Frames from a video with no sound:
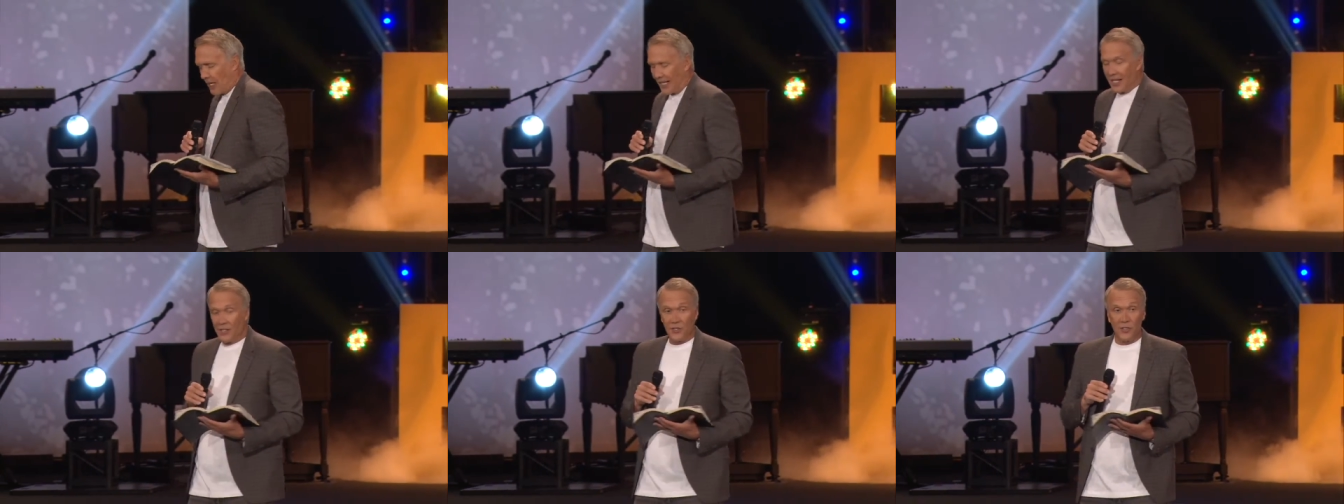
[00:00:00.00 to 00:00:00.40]

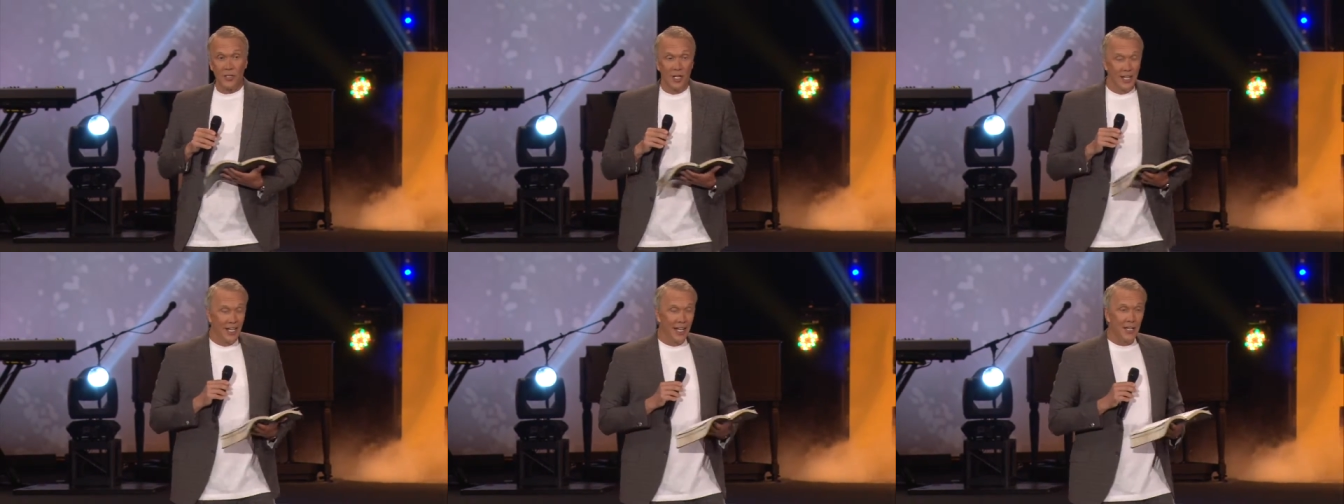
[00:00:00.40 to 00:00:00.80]
It's
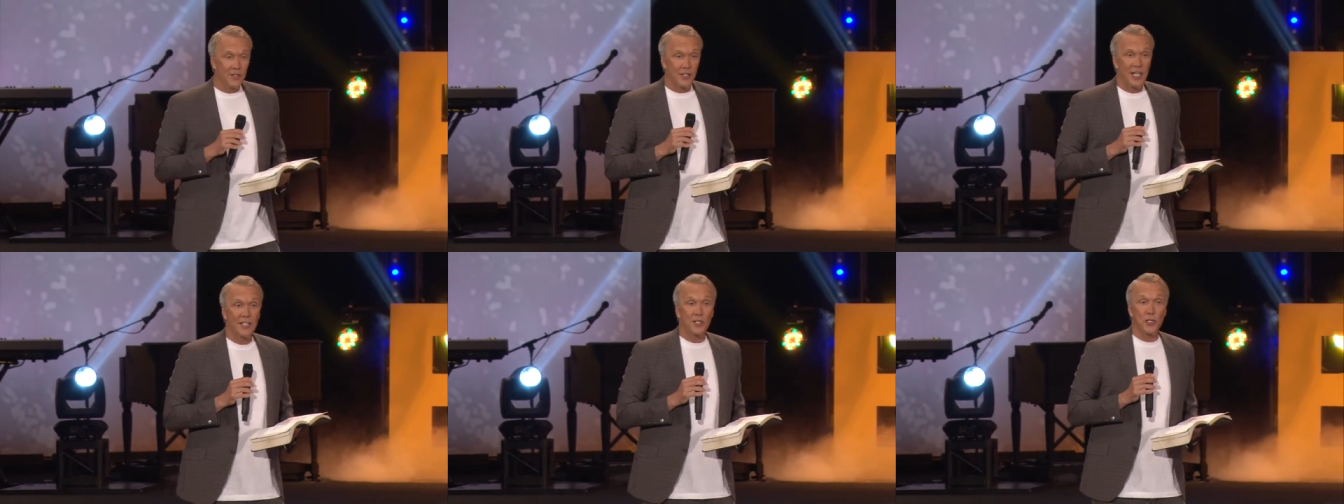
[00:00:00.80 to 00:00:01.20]

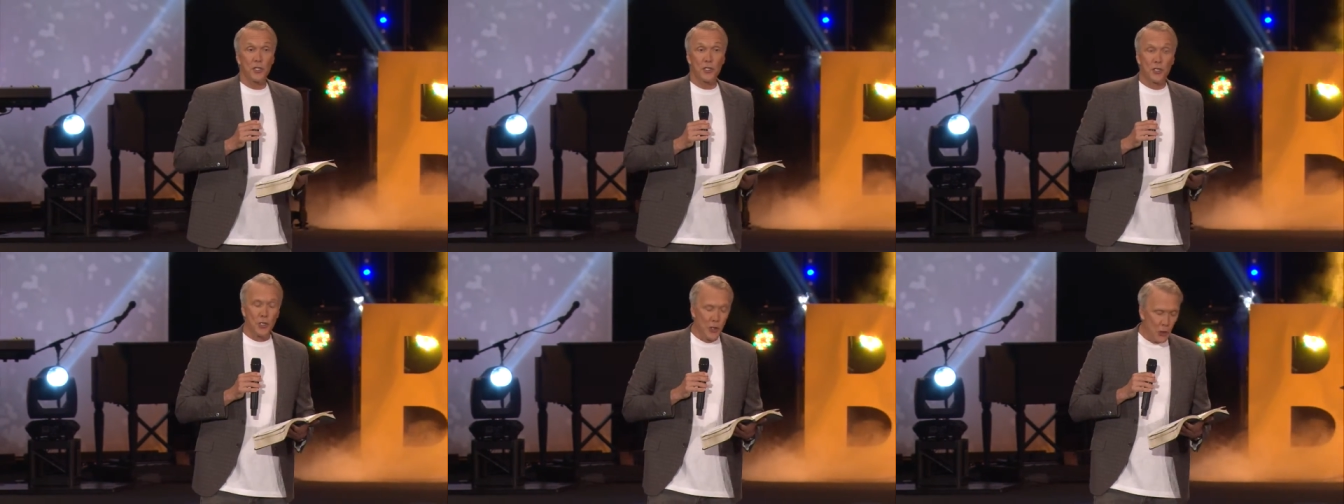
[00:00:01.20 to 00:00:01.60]
it's it's a
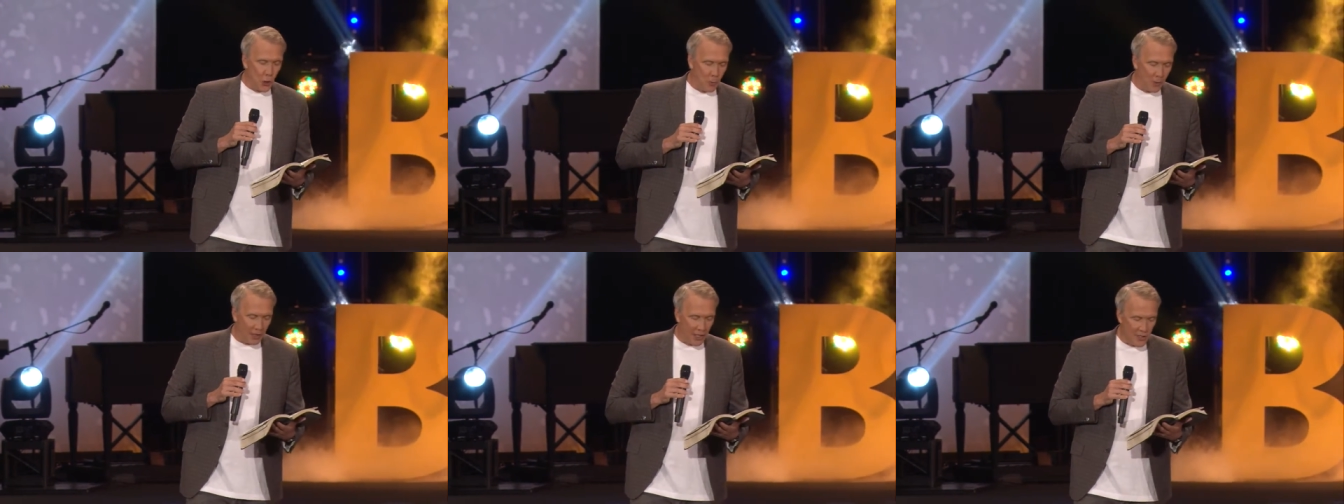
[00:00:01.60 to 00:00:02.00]

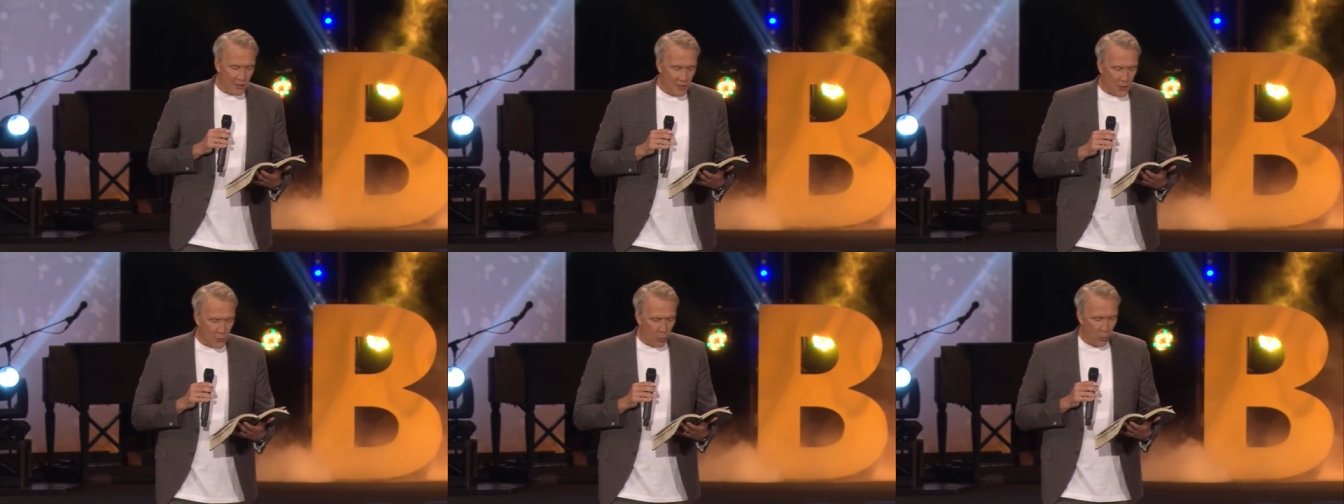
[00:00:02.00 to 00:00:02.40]
zoo because
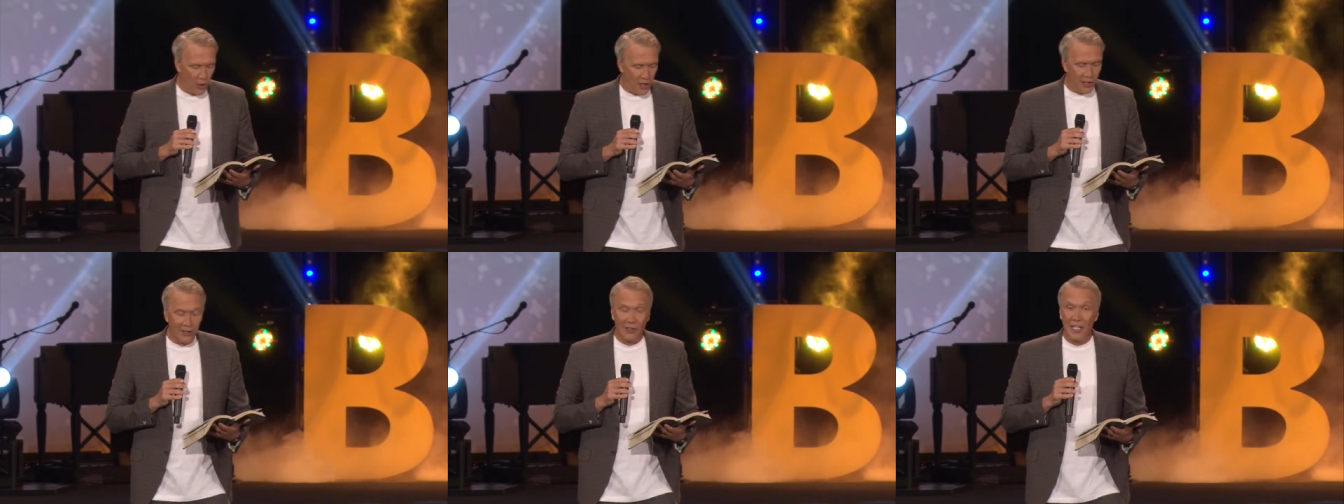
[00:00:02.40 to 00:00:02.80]
this
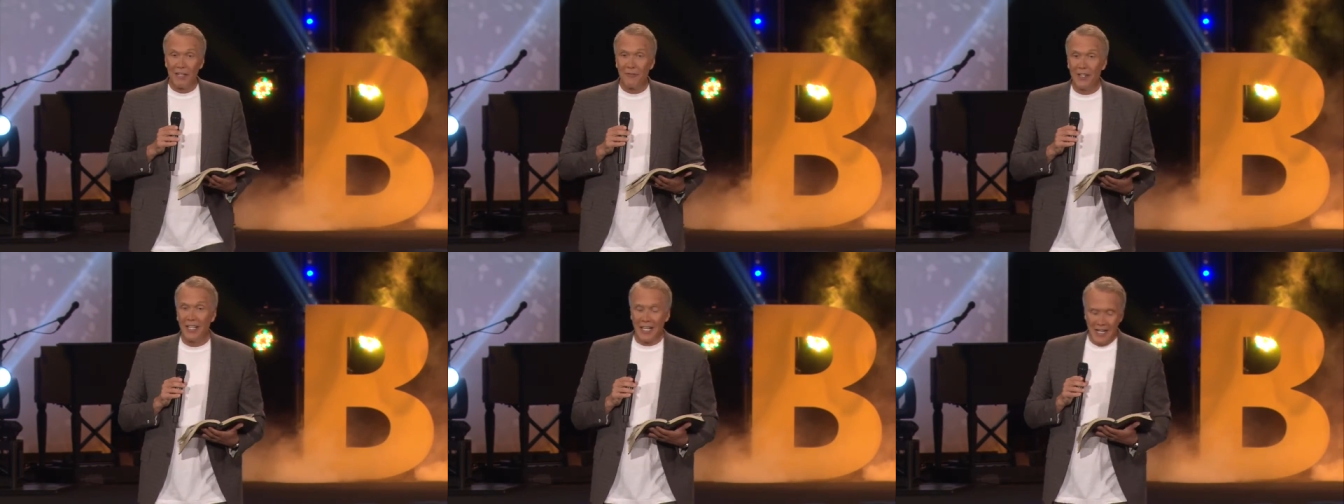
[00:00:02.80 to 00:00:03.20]
word
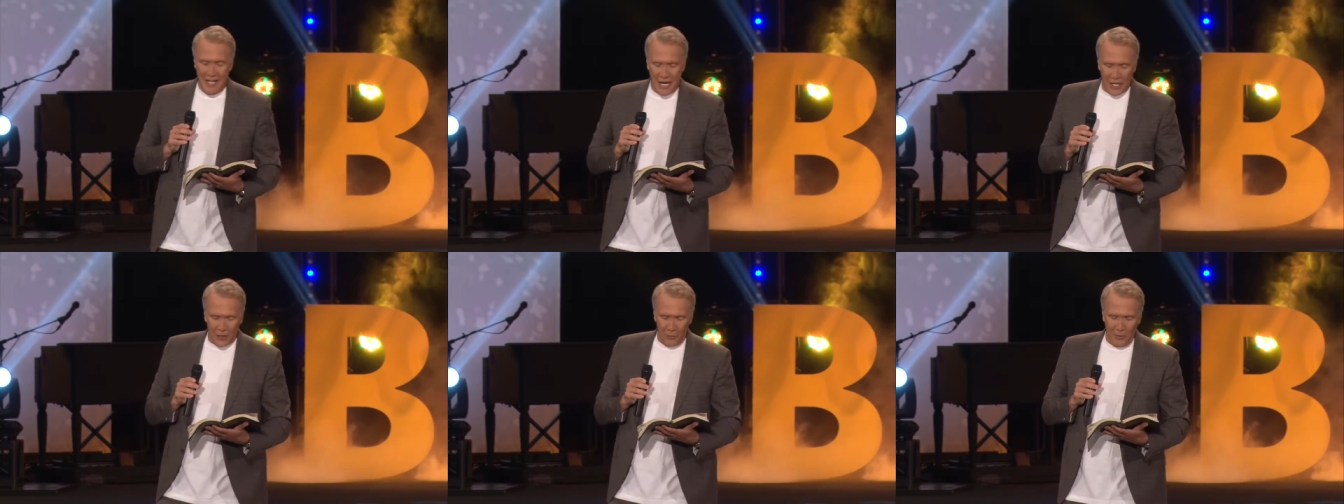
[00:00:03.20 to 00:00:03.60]
living,
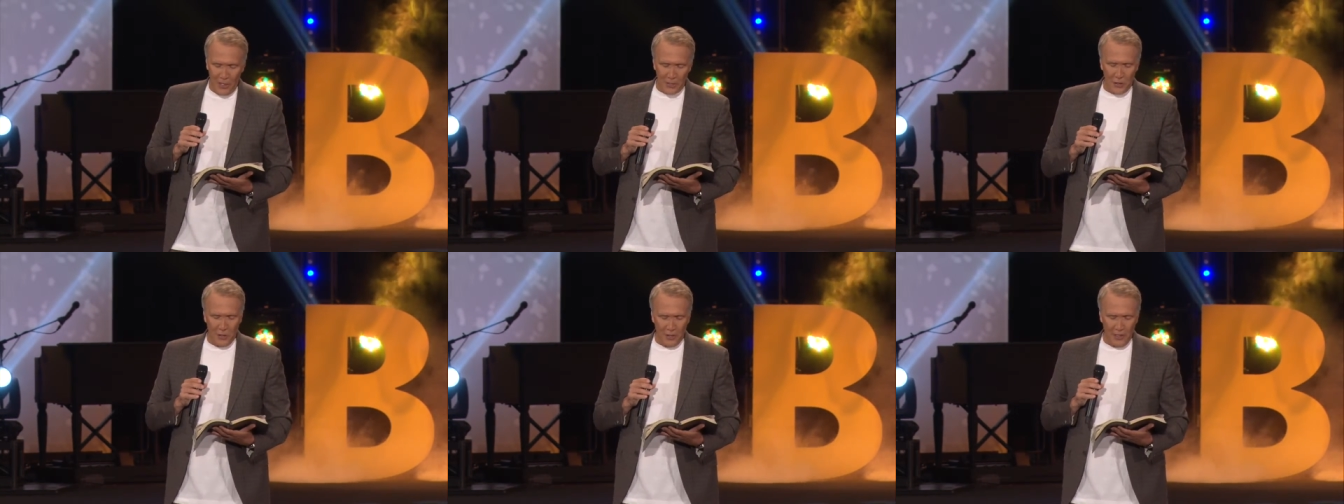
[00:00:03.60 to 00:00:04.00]
I'm going to
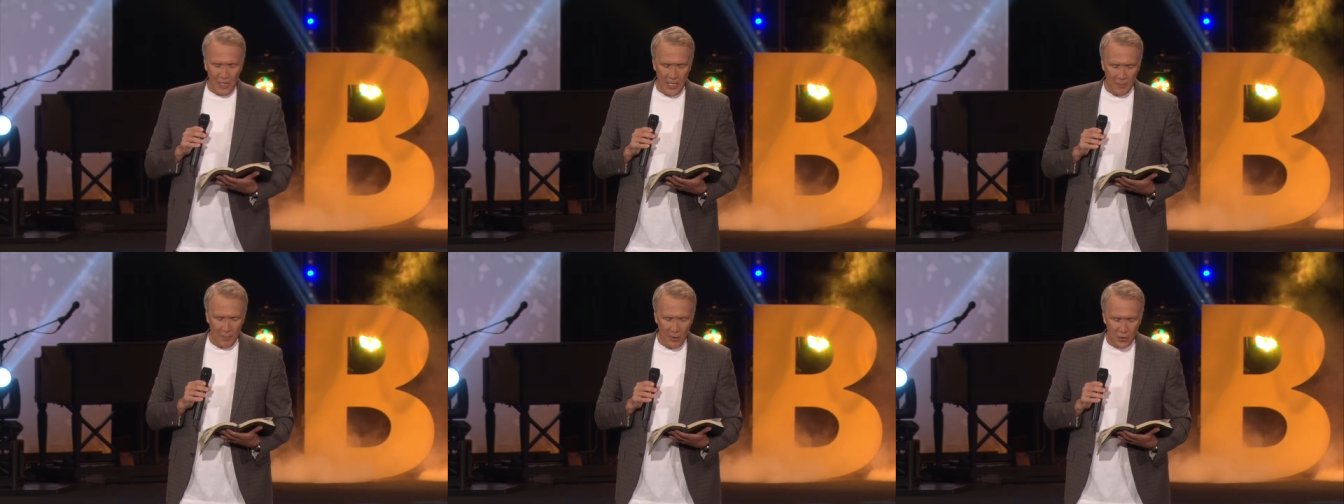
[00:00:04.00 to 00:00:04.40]
read to you in
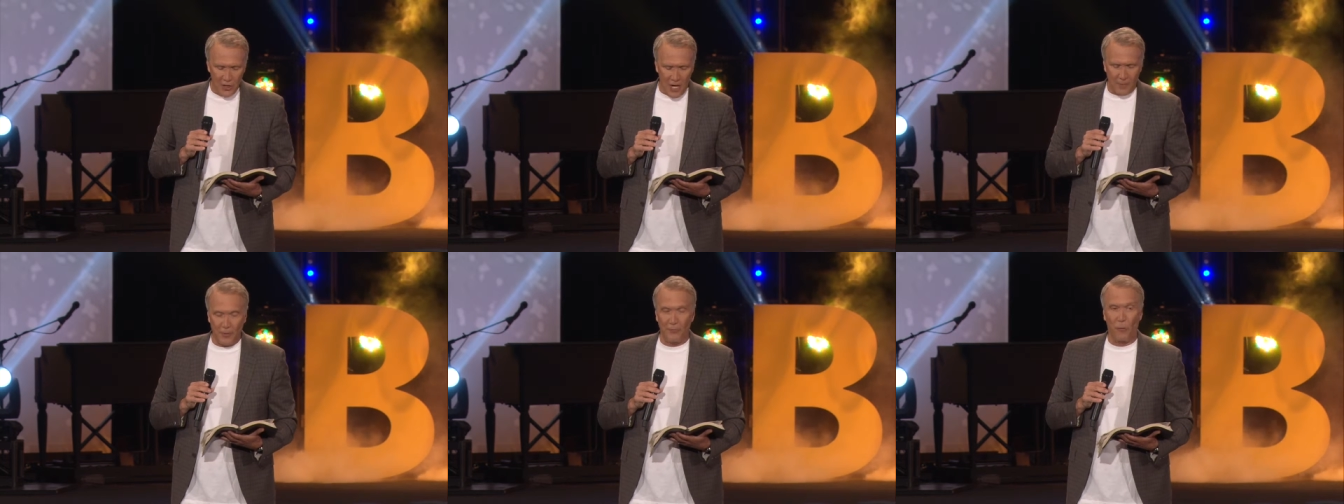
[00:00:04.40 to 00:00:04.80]
Hebrews
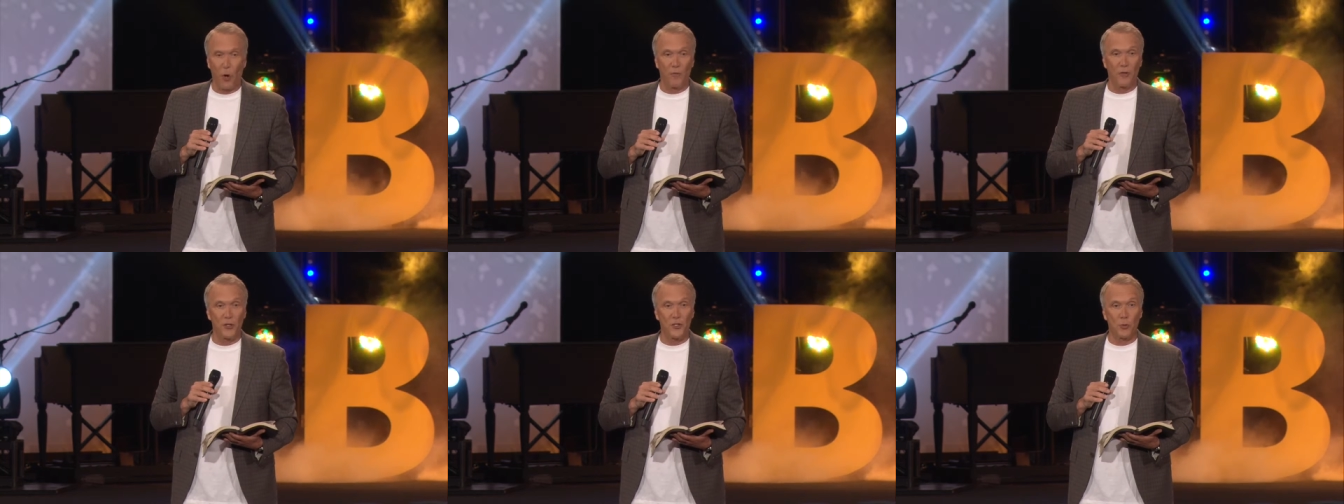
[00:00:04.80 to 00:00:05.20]
chapter
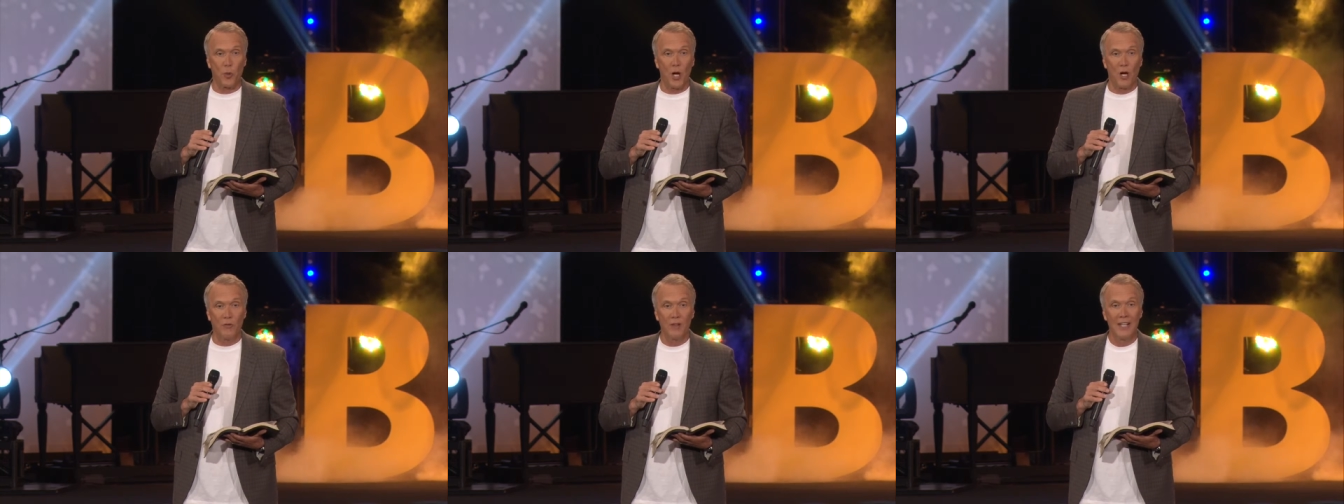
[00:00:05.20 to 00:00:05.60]
4 verse
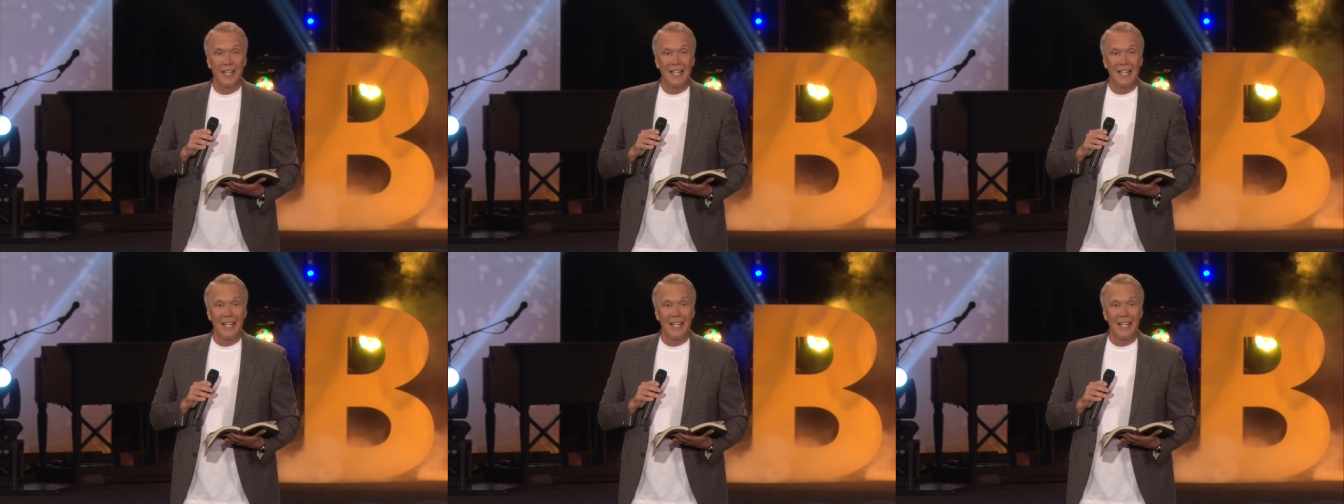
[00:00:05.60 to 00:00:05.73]
12